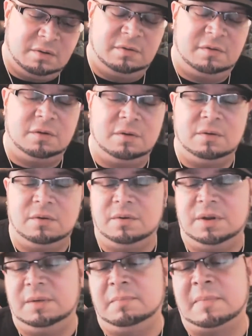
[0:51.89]
to
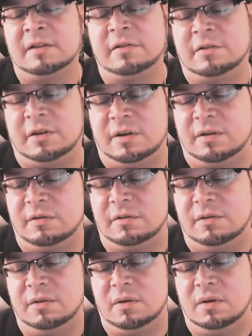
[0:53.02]
the messages
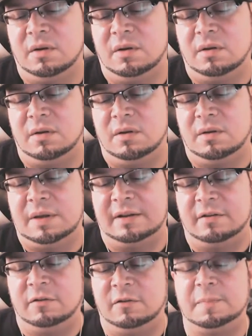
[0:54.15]
that
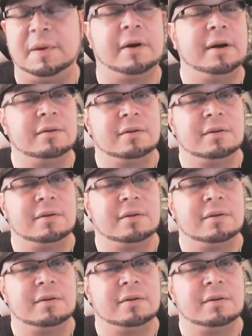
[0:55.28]
spirit,